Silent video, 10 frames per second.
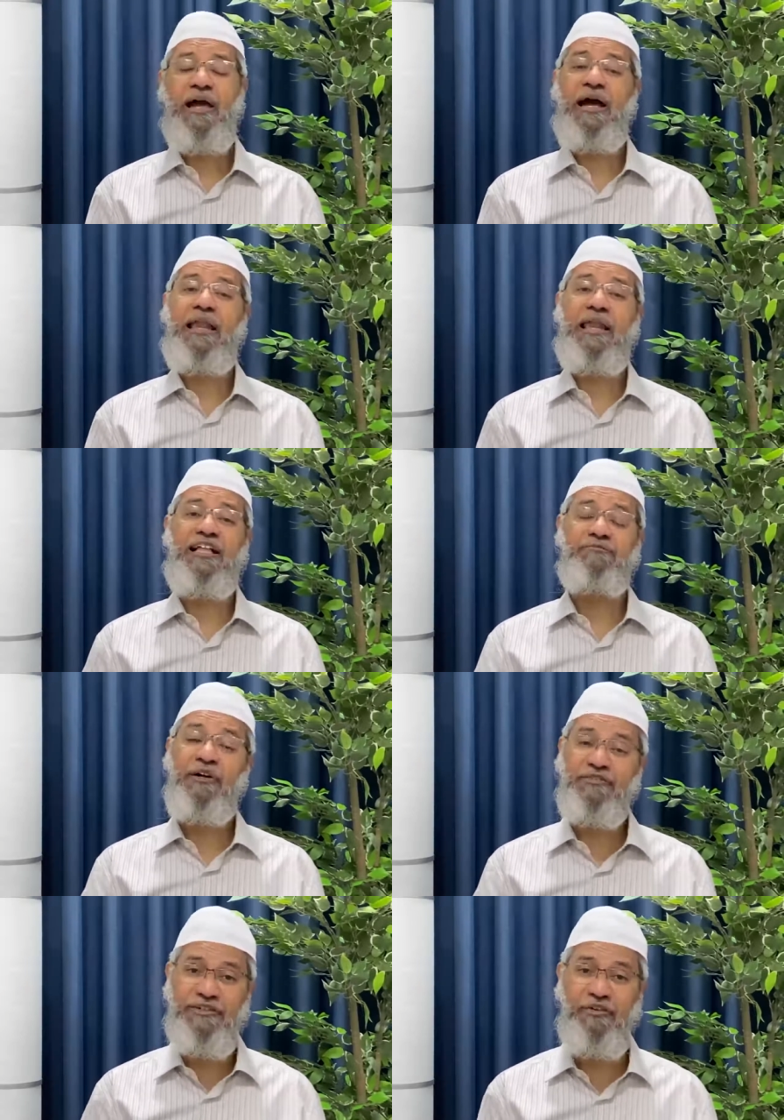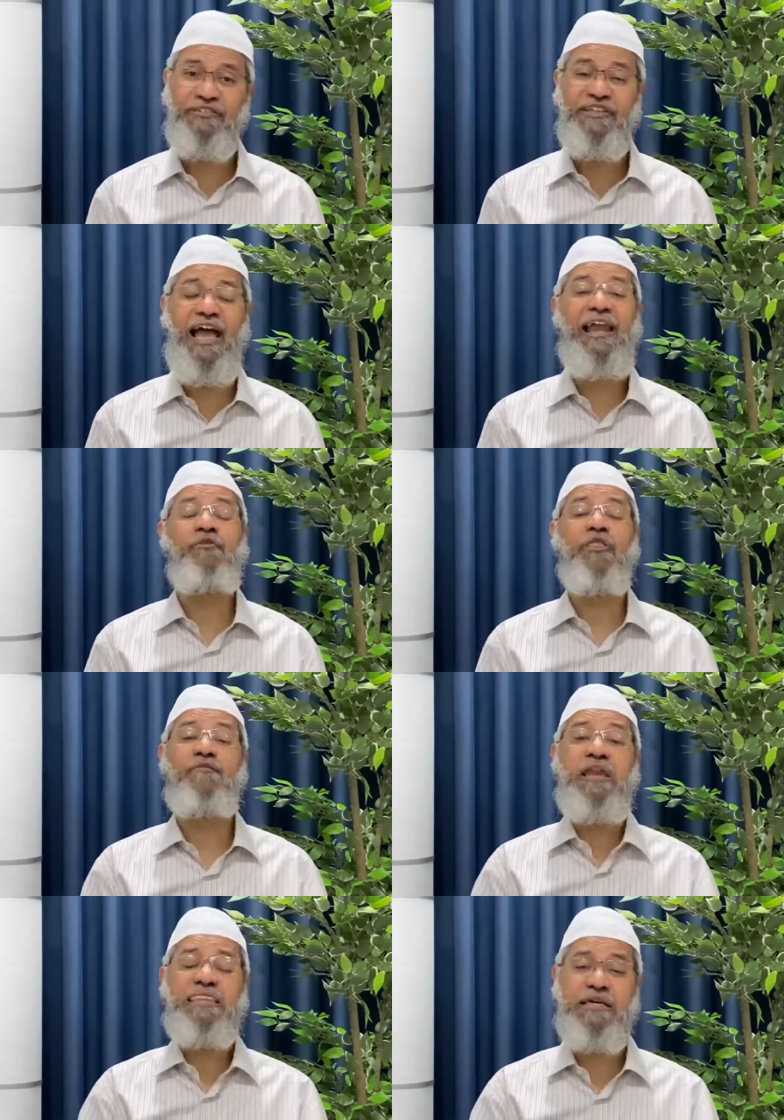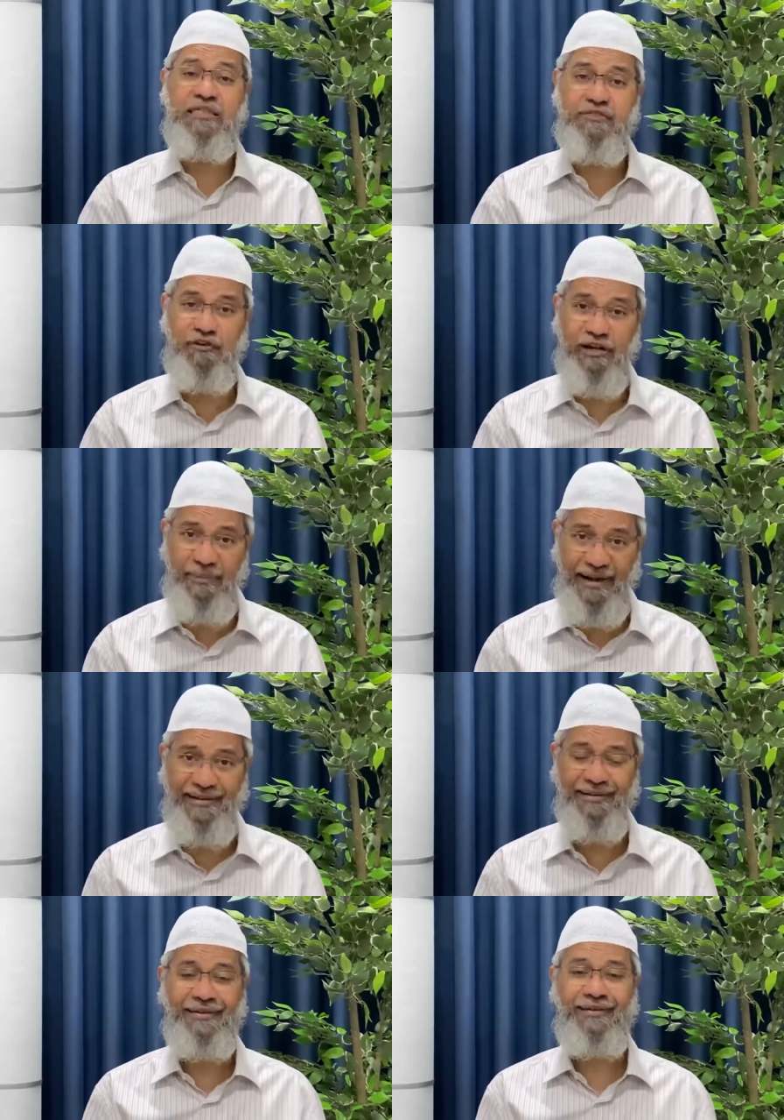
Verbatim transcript: Allah's mercy was there and it was a very successful debate.